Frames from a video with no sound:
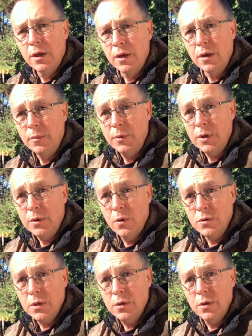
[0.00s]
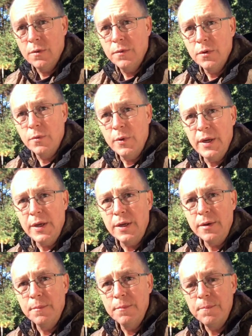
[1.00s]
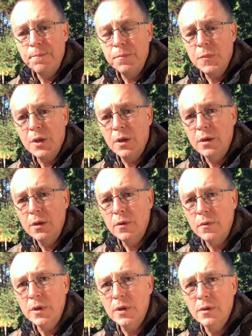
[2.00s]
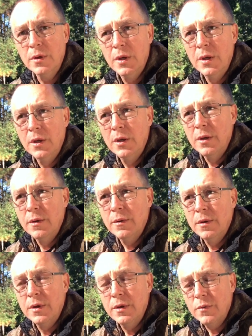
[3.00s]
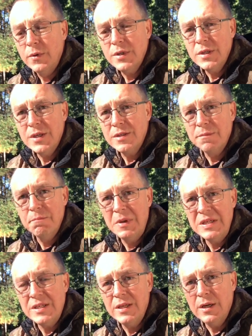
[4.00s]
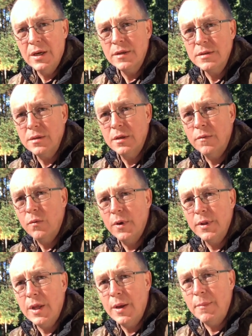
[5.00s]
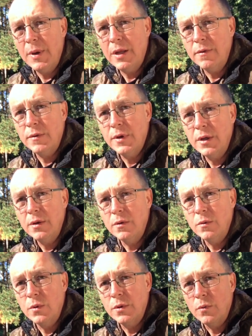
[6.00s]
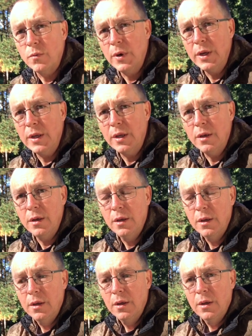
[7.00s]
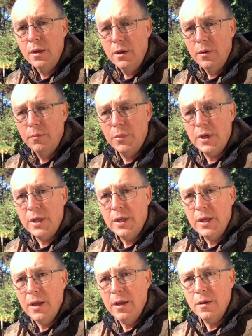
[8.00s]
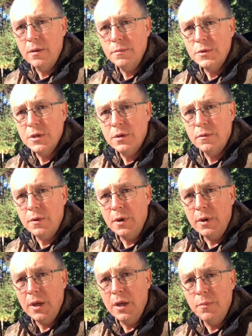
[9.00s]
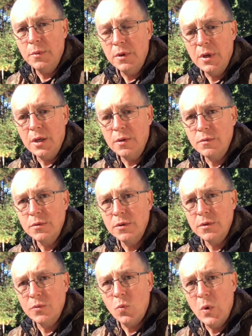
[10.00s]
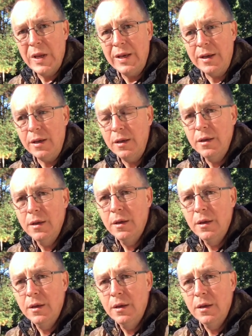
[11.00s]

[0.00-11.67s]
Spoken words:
But of course I took it for the rain. Well, we just had some misty kind of stuff. Wasn't that bad of a deal with the rain. But at camp, sitting around camp at night, it was just windy.